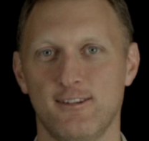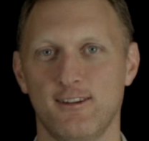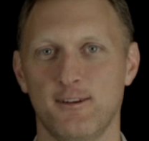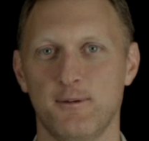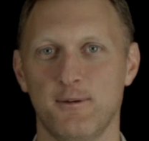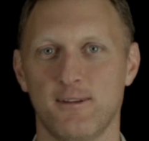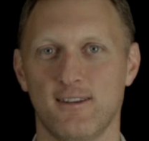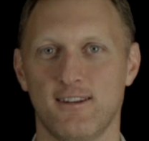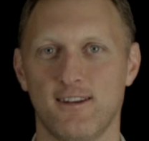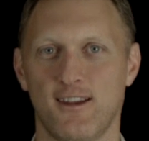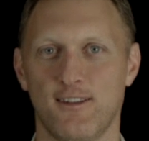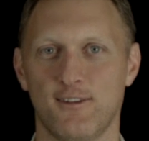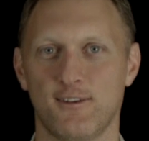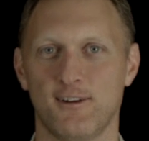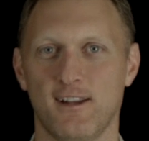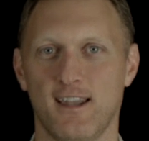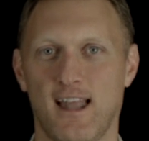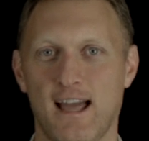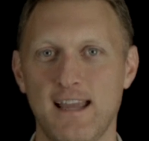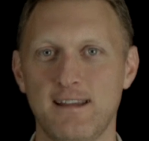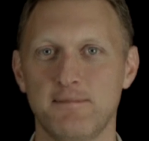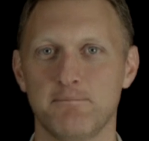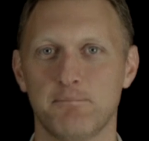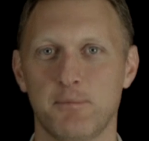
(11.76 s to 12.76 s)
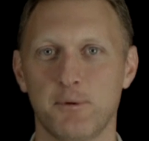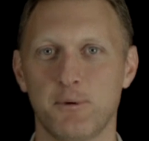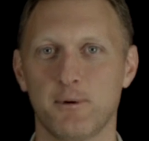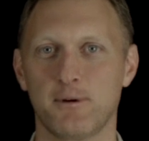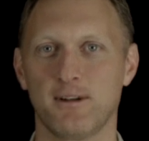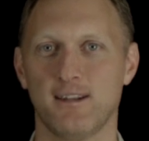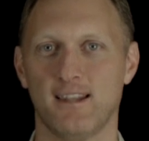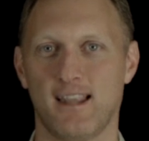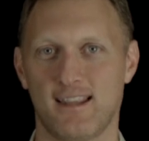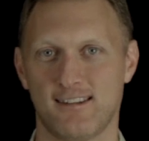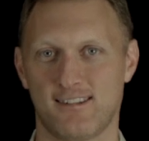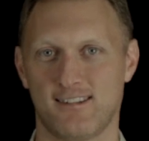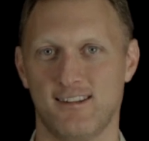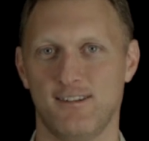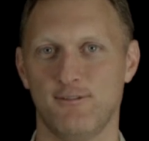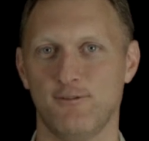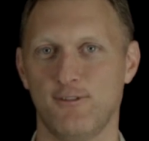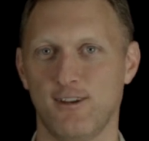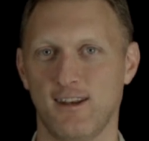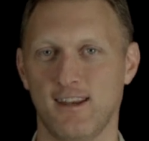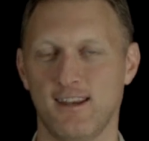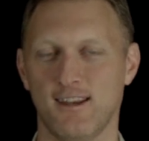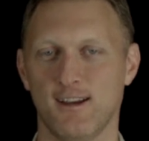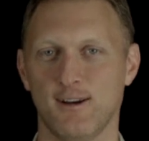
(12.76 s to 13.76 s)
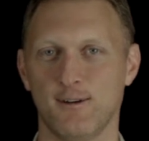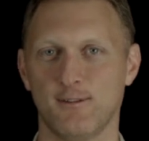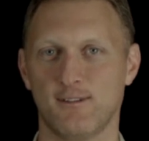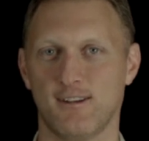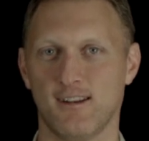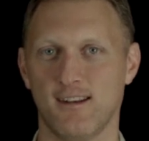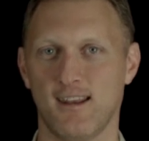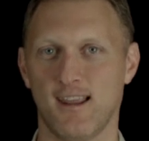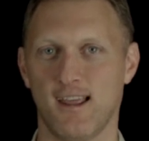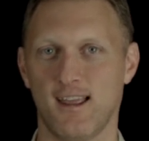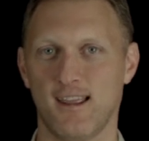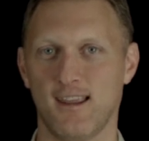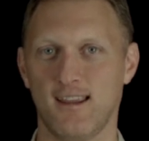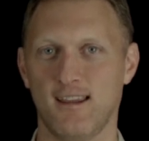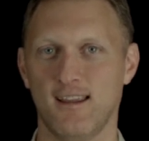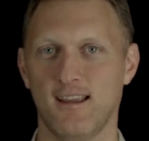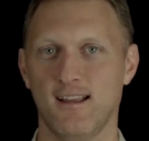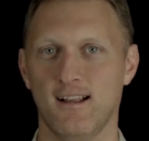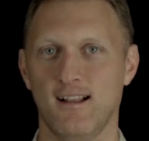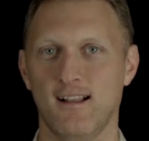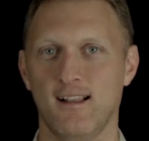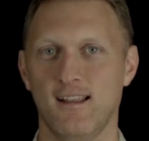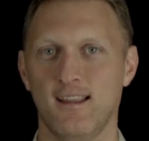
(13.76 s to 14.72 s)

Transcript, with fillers: to you with another Lightboard lesson video today.